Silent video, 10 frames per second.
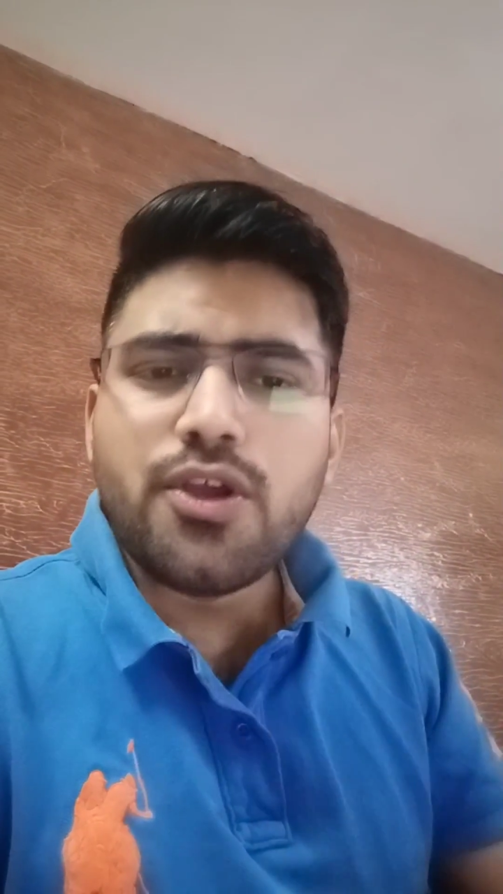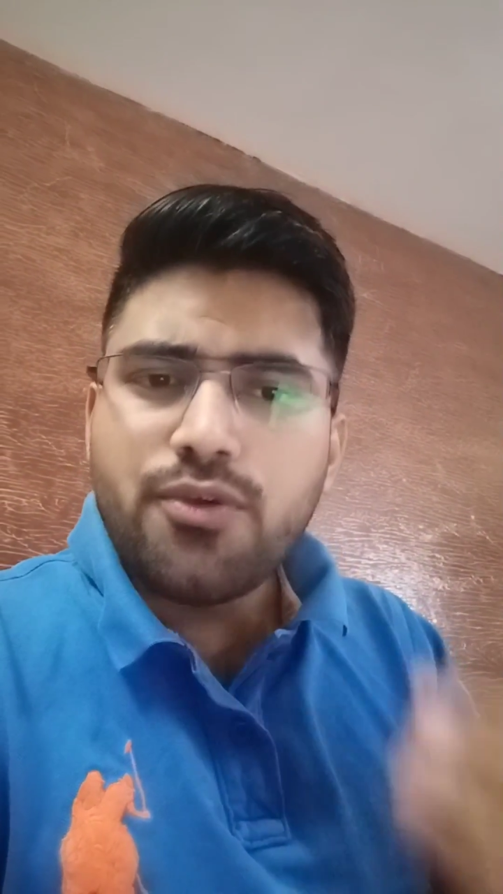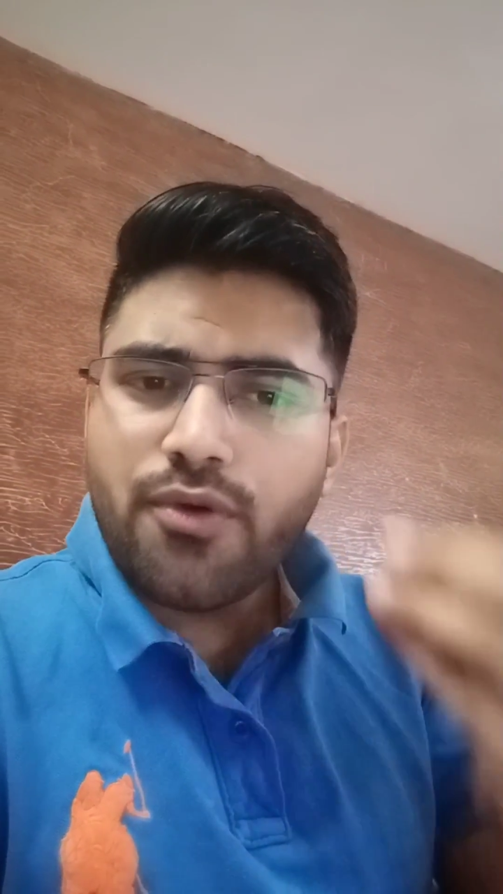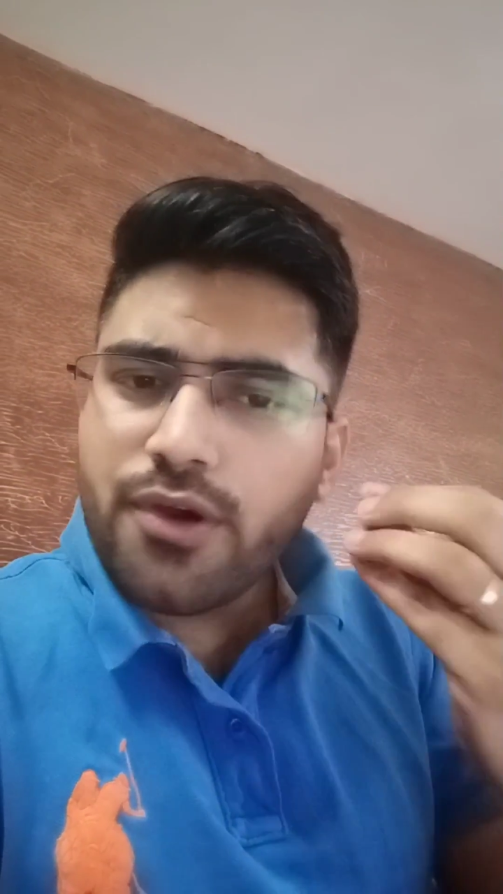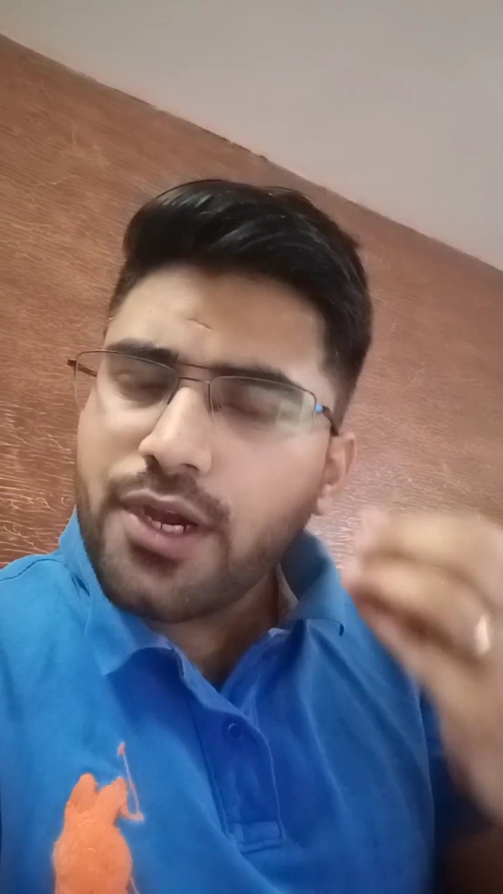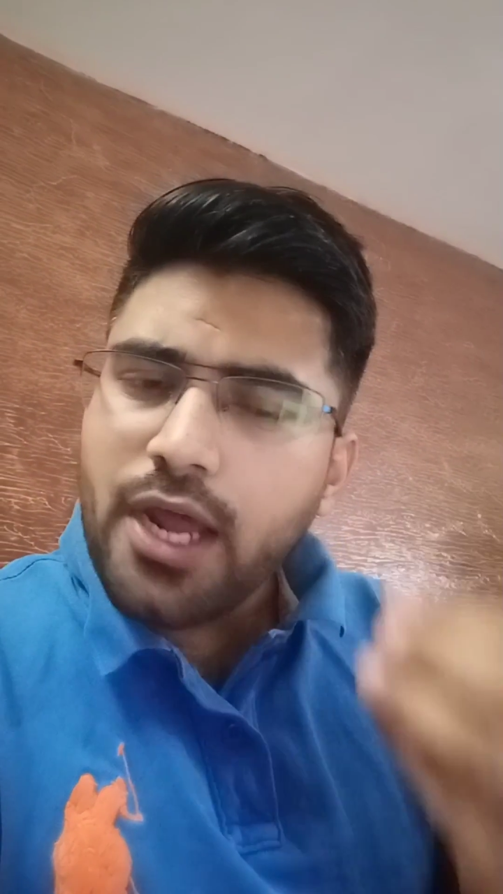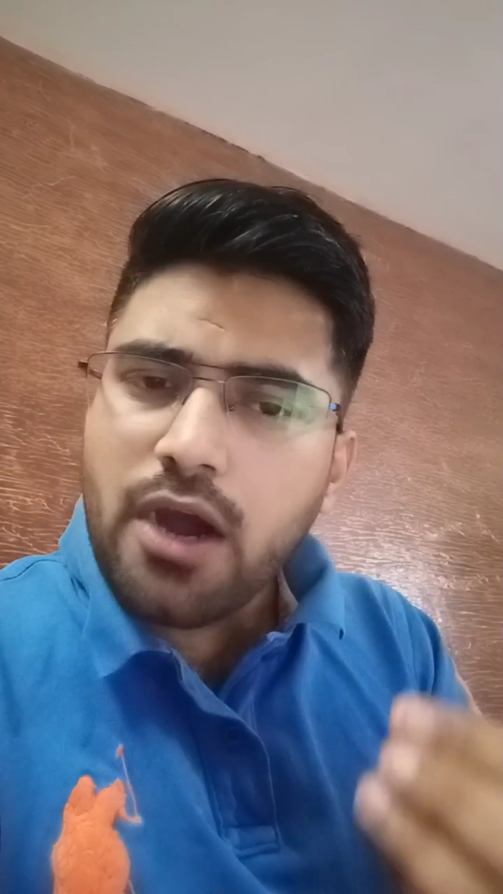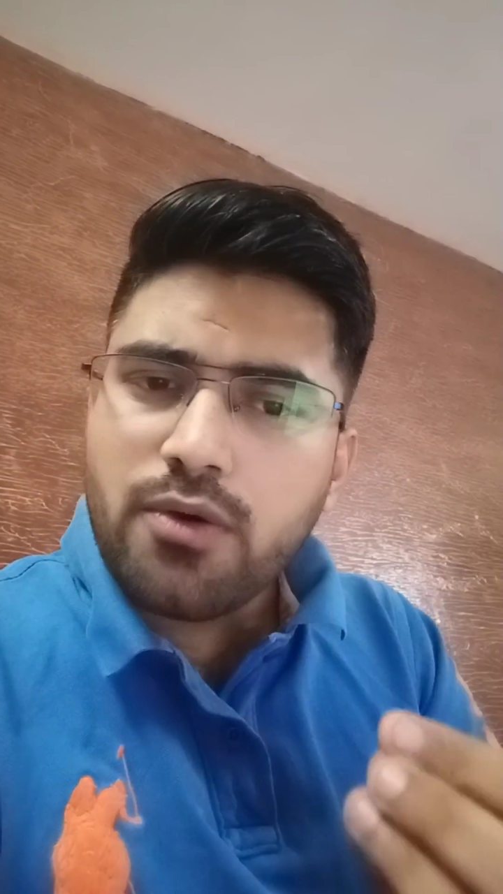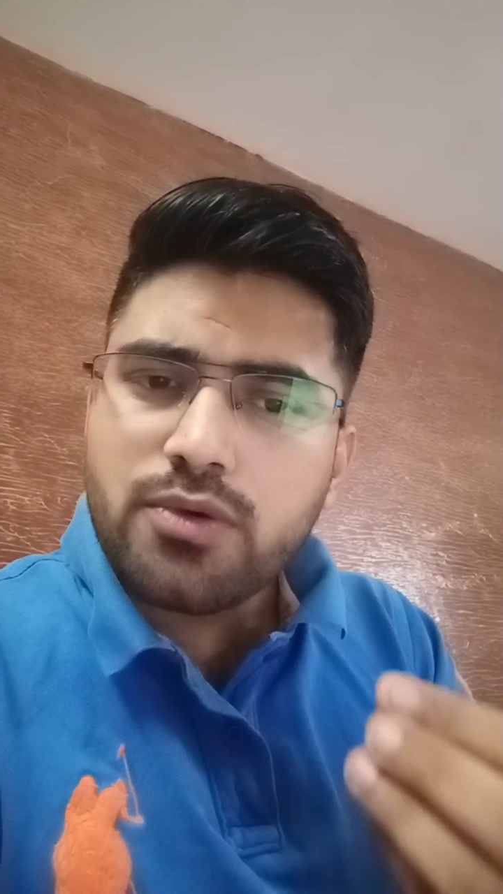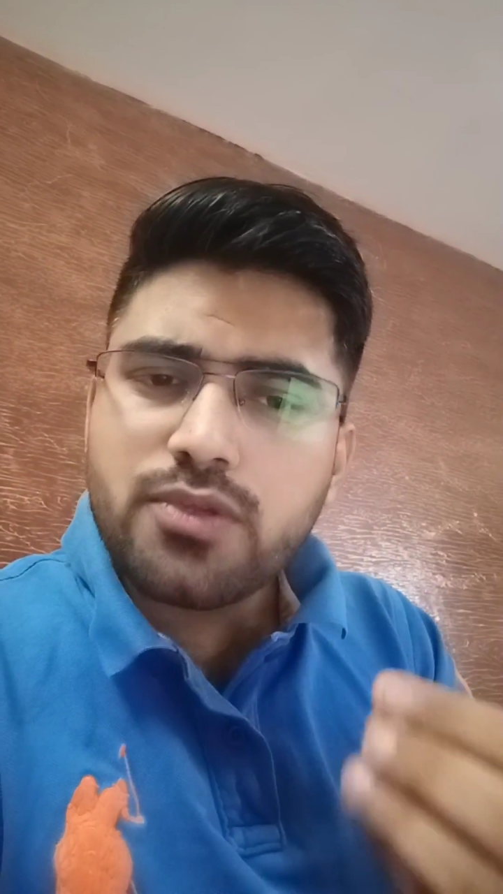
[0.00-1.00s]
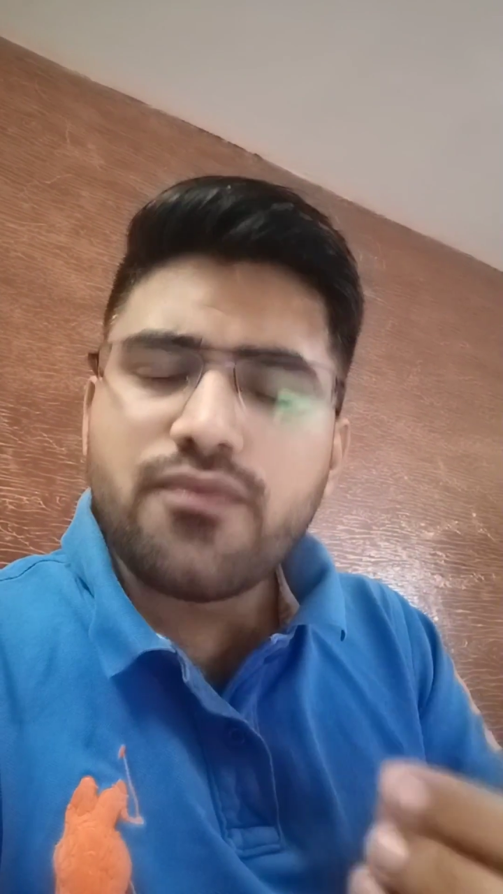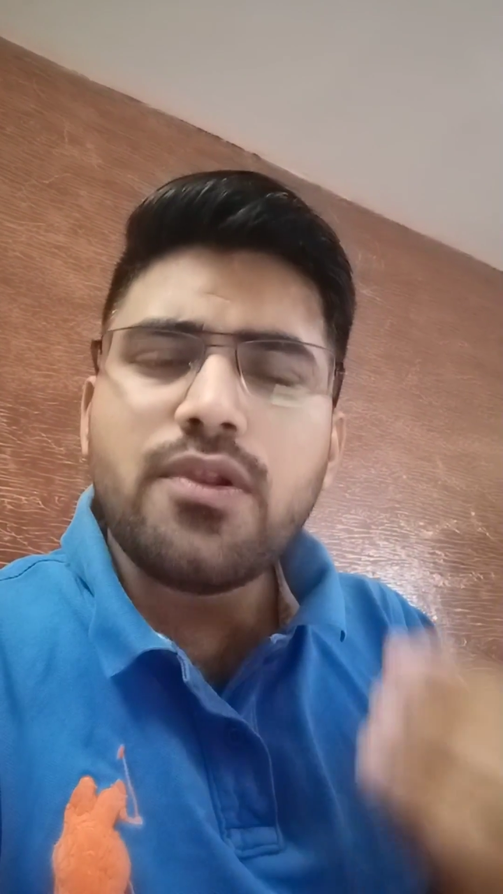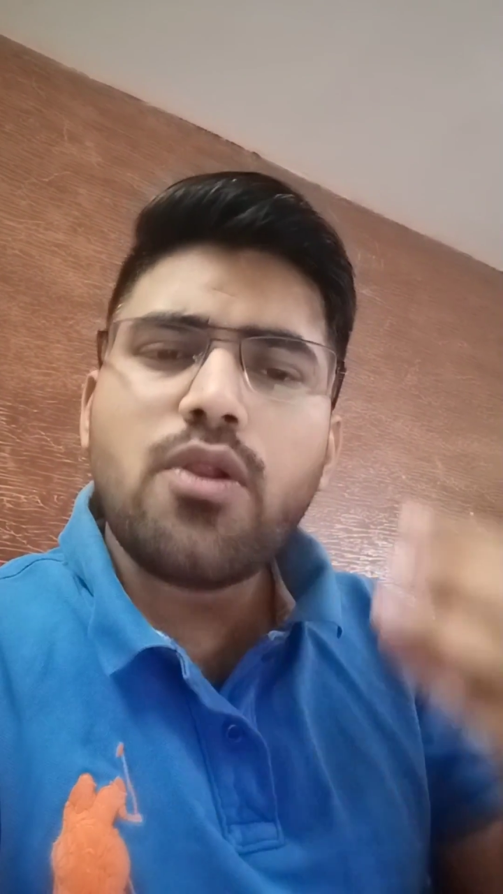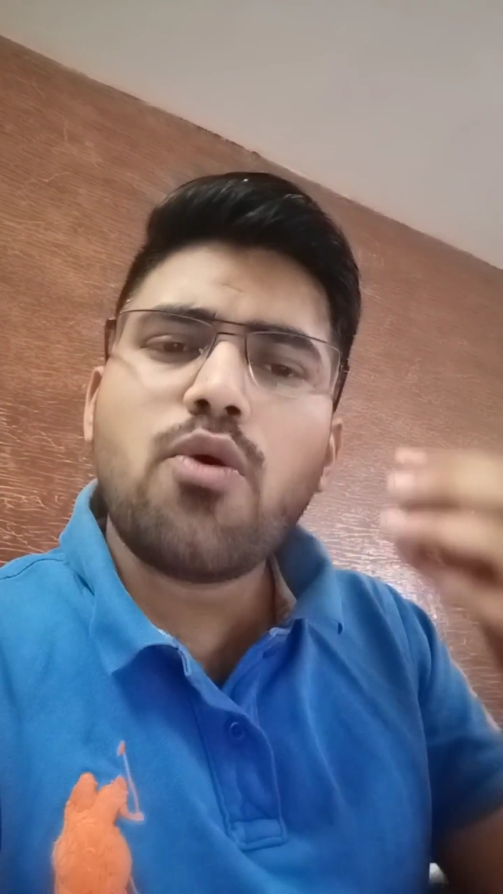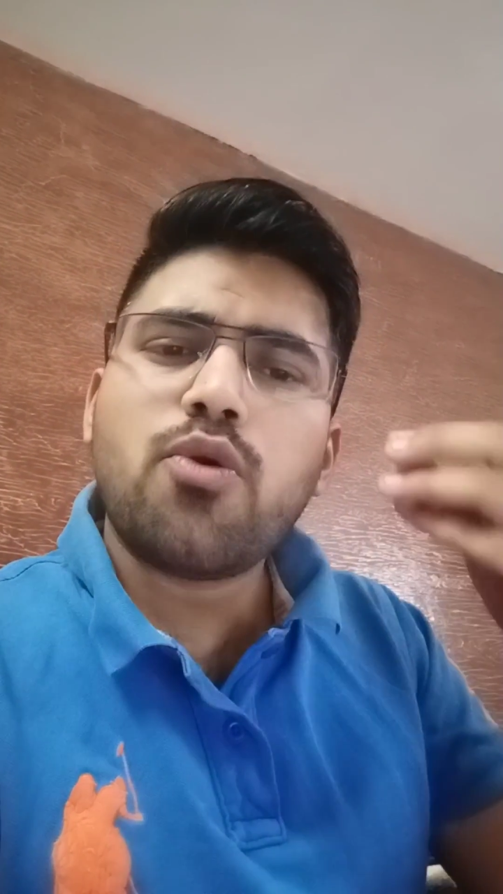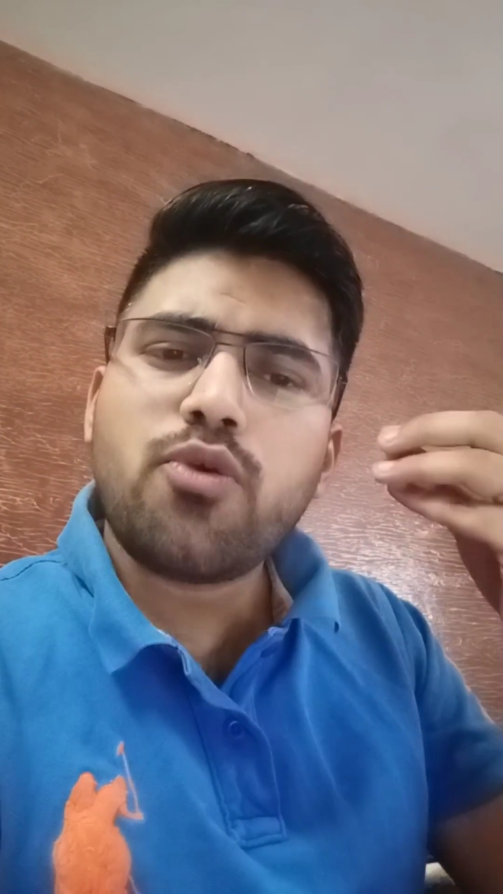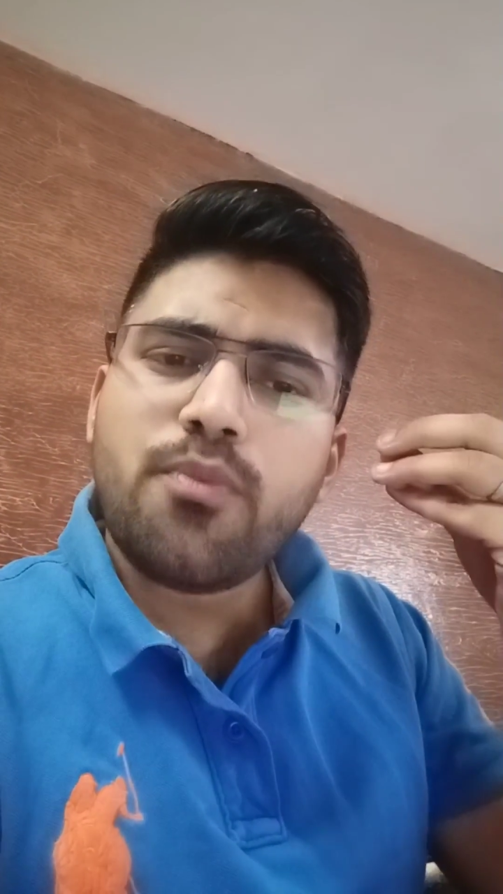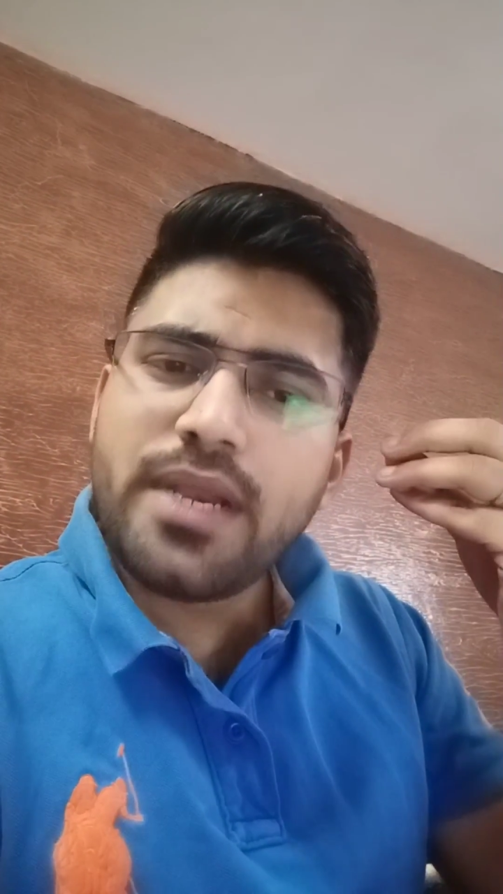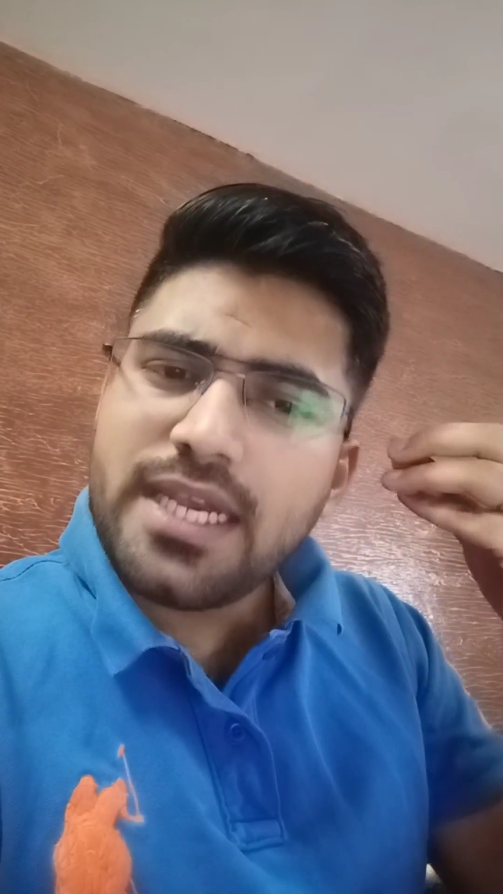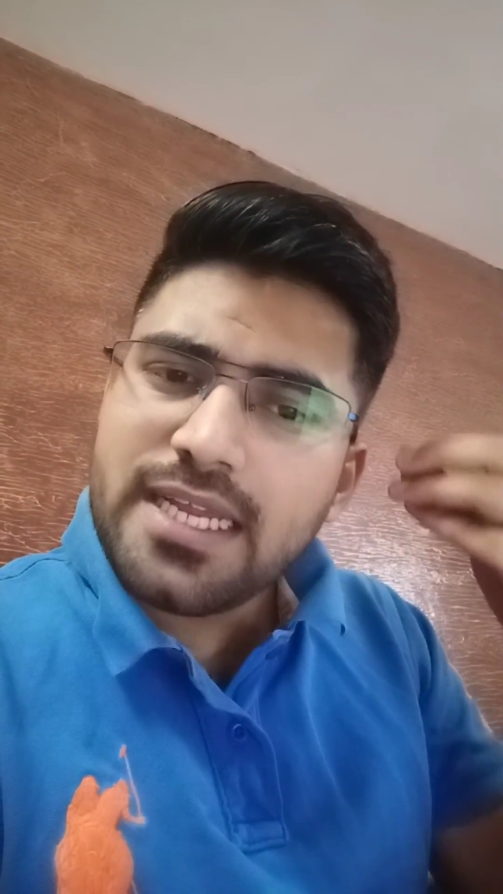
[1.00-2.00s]
your doubts will
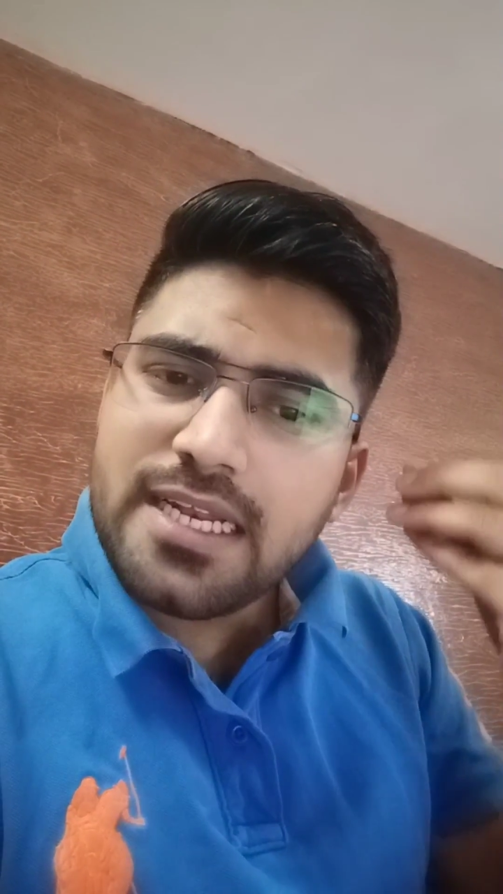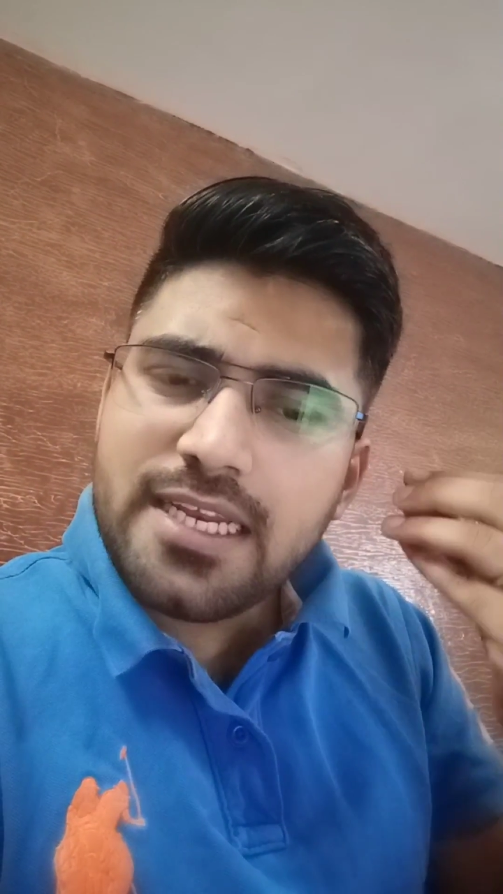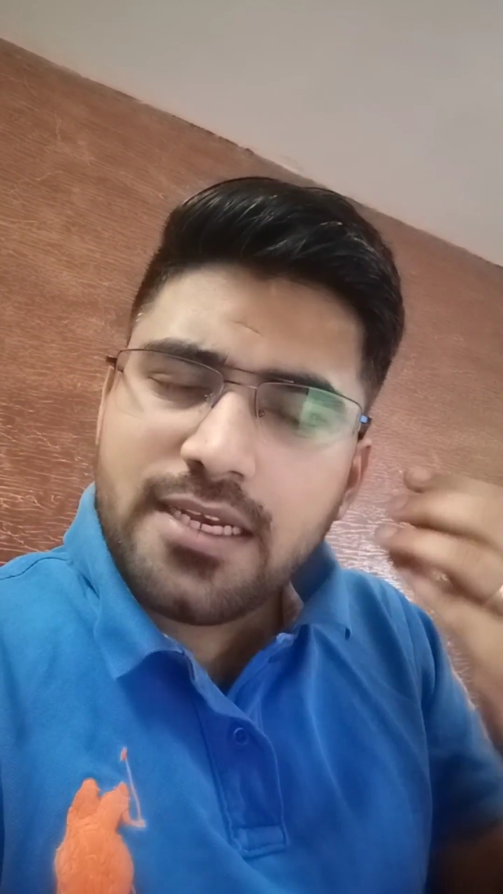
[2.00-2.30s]
automatically